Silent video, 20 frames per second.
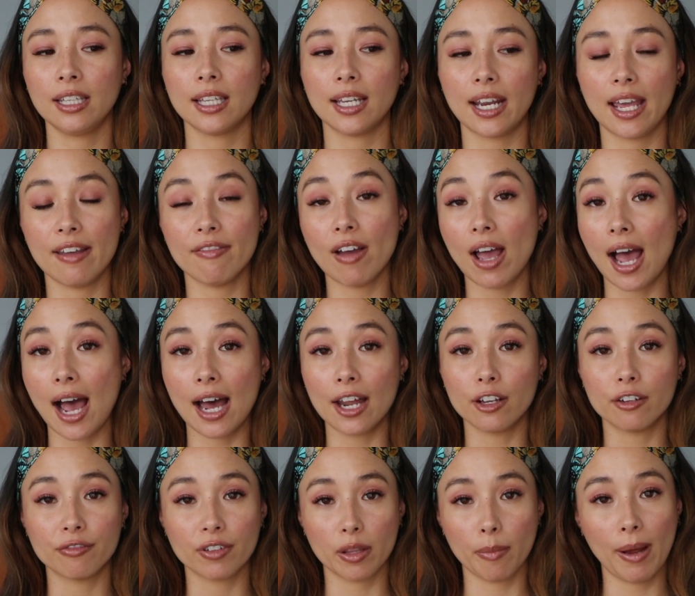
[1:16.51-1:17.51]
that I've had
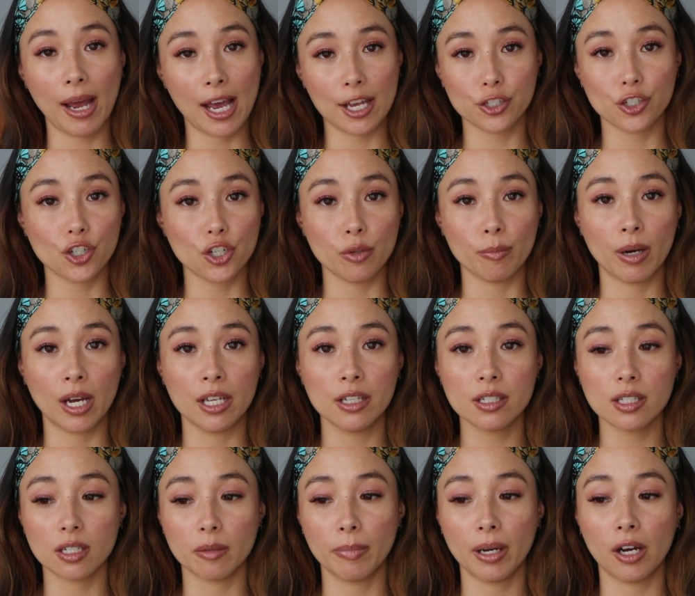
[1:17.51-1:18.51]
over the past 2
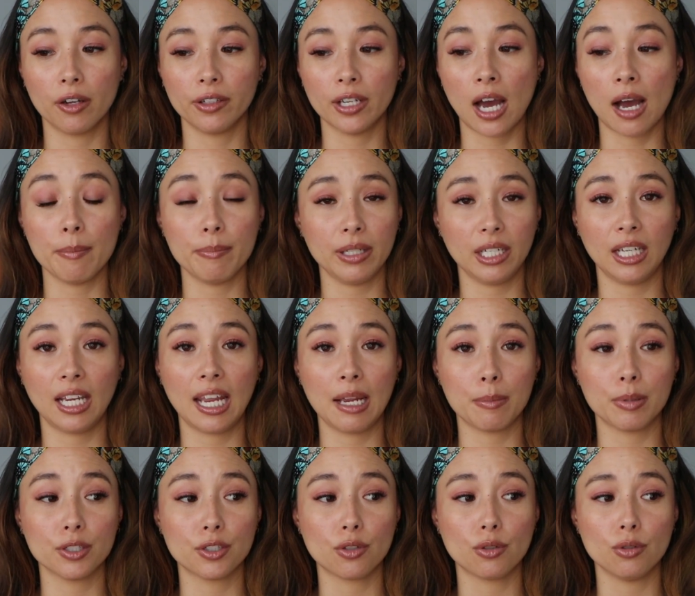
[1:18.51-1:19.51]
months about not being
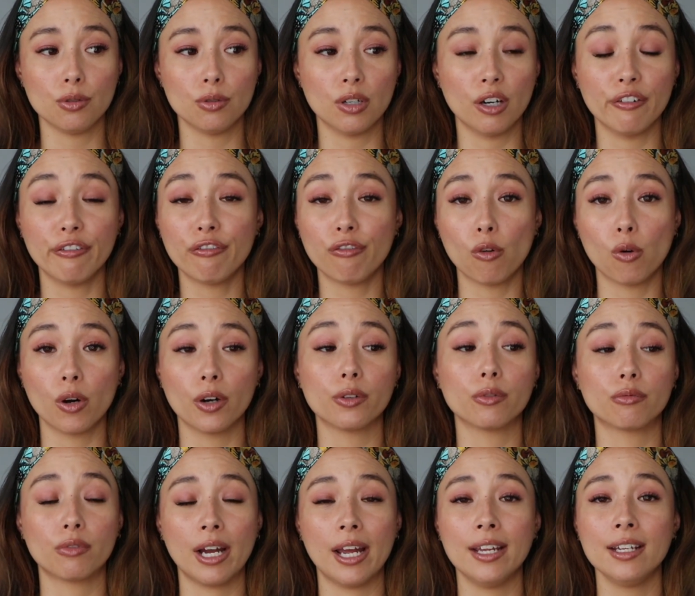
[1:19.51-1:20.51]
able to
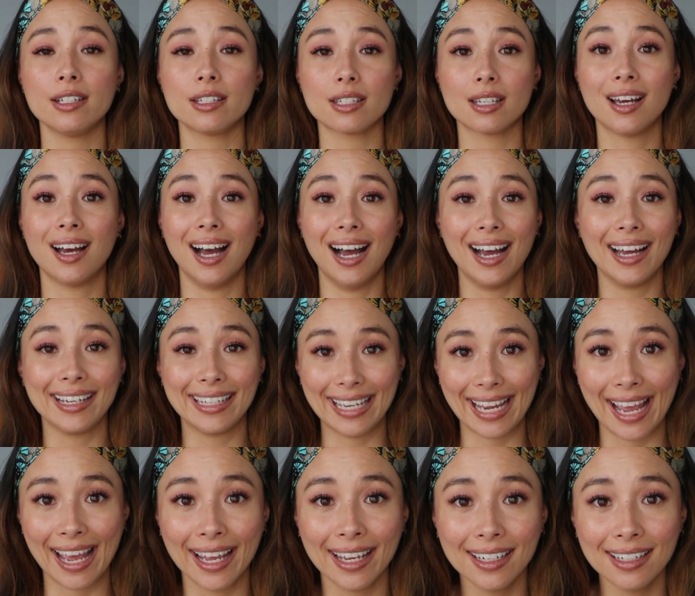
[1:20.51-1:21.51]
afford rent
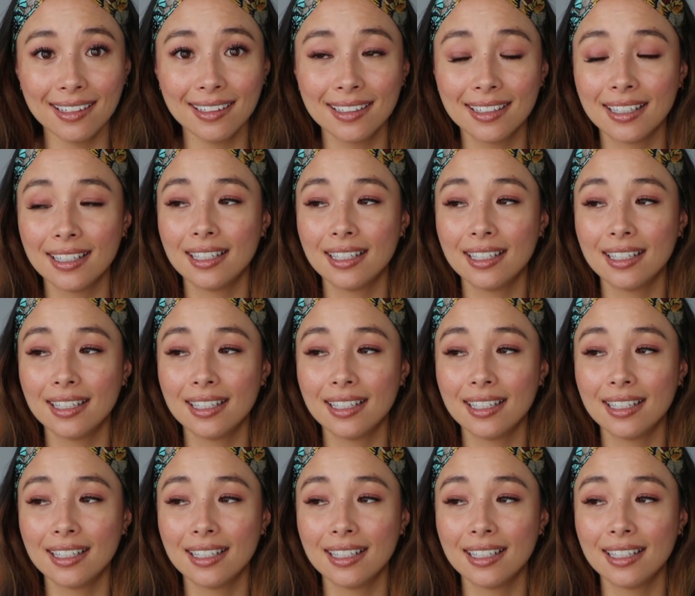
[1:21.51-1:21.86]
again